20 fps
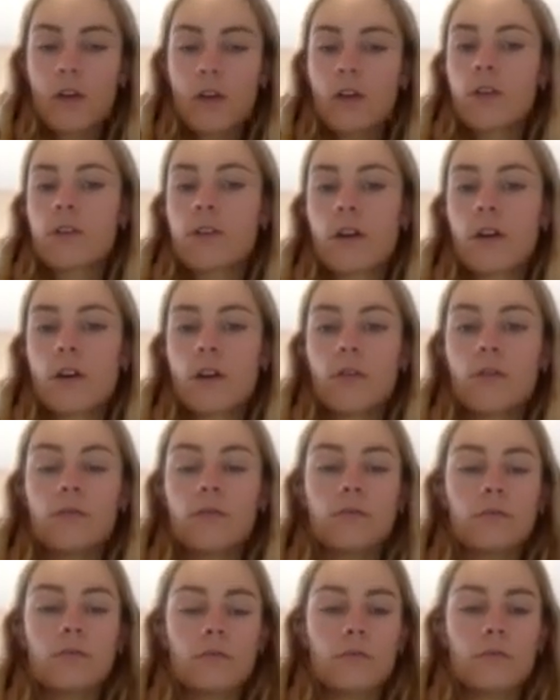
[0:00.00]

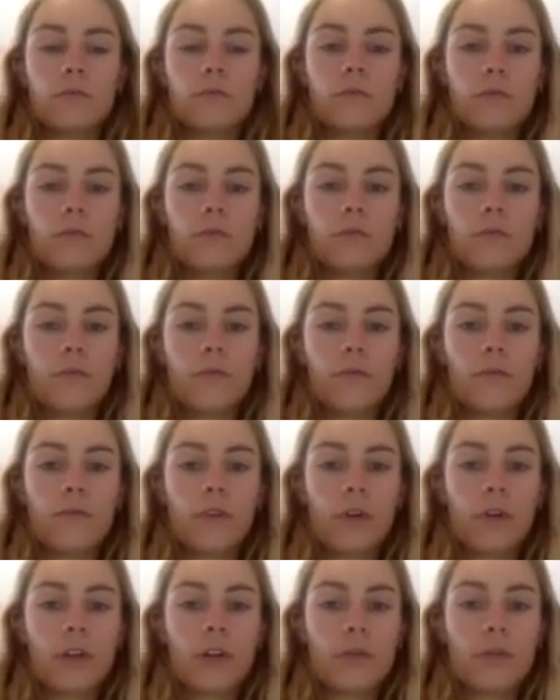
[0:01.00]
So
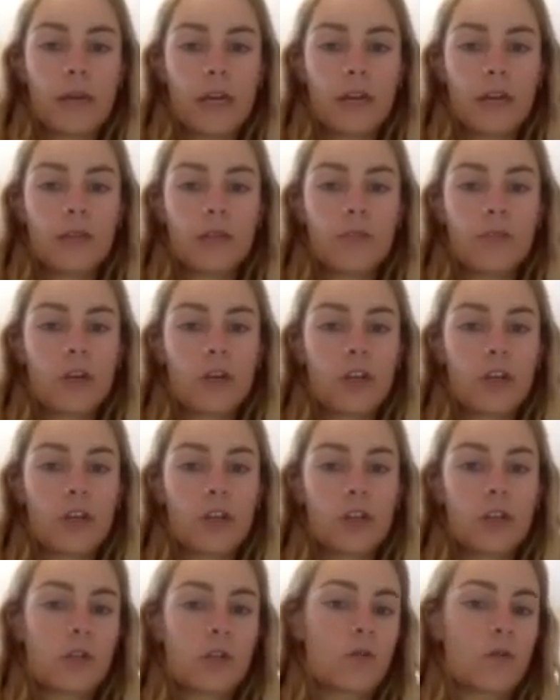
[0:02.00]
for the mild
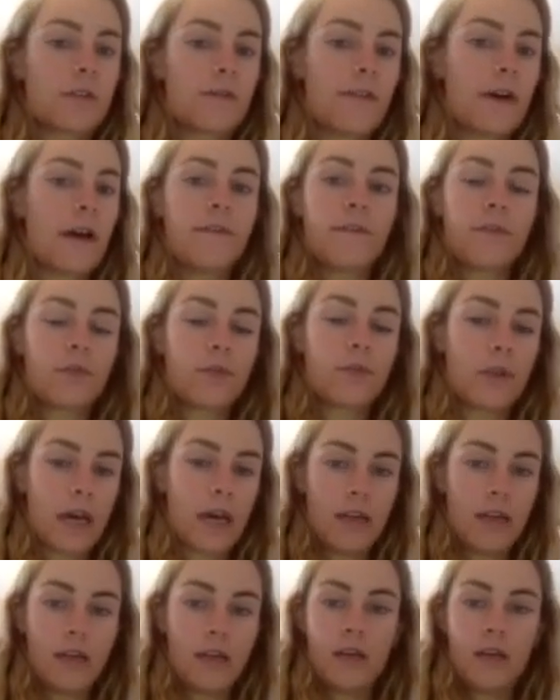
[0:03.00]
depression, scores 5 through
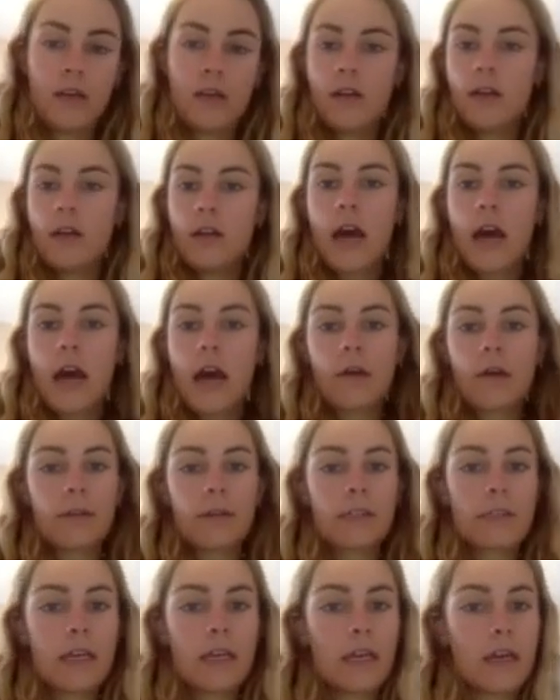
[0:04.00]
9, I would
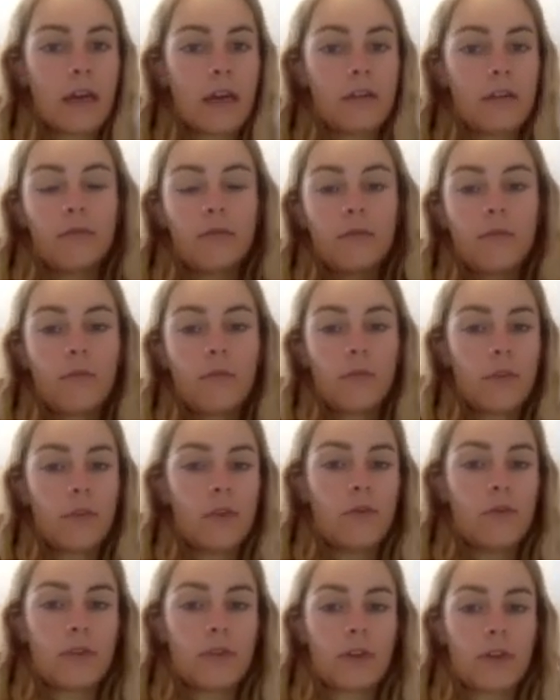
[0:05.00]
say
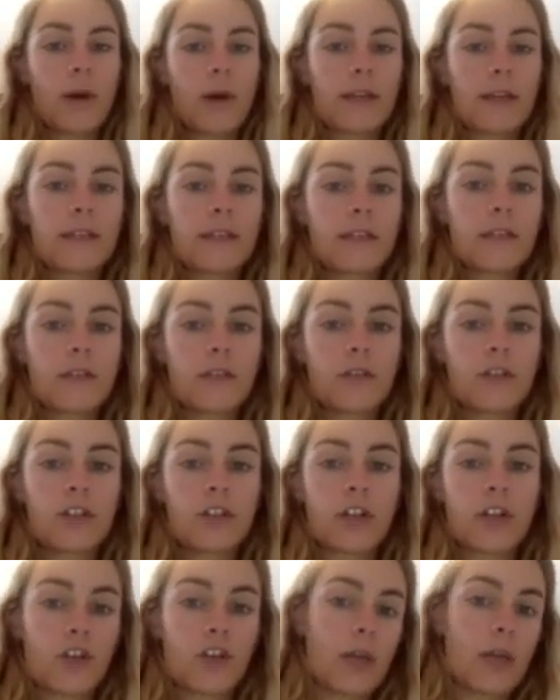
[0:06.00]
use your best
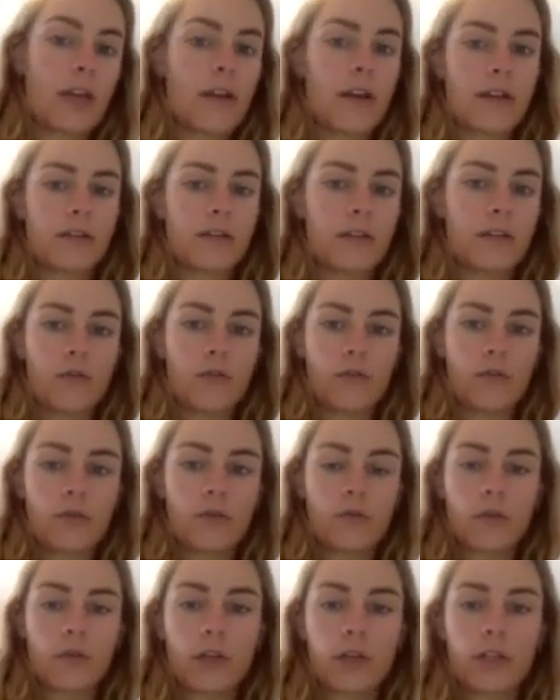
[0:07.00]
judgment as a
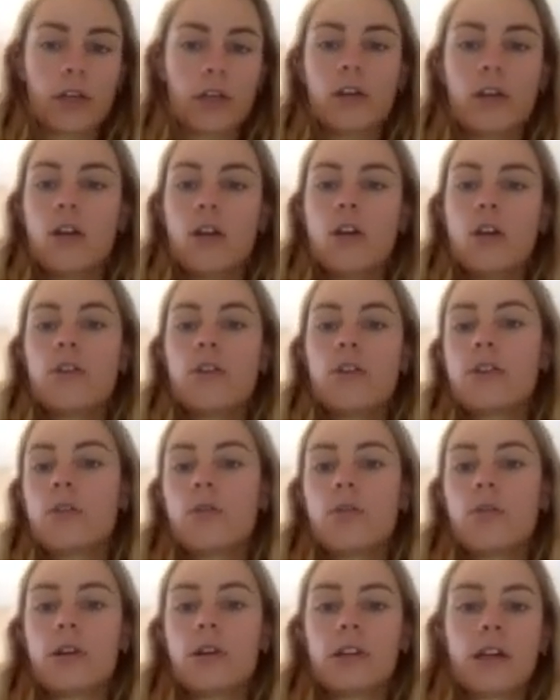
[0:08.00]
social worker.
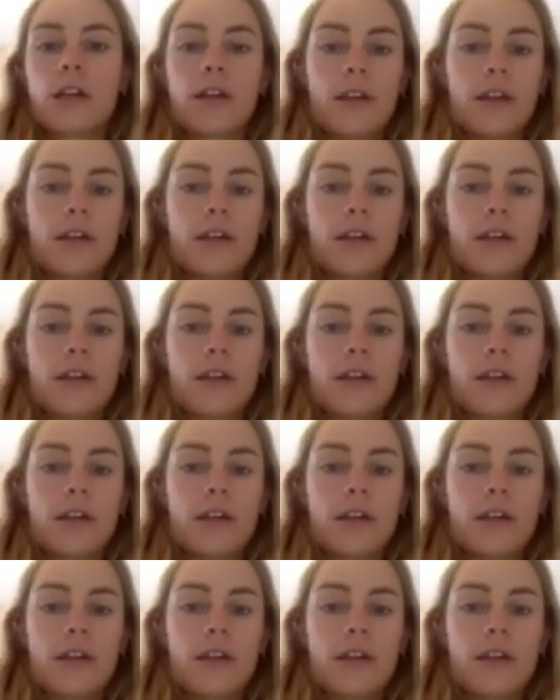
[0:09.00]
So a lot of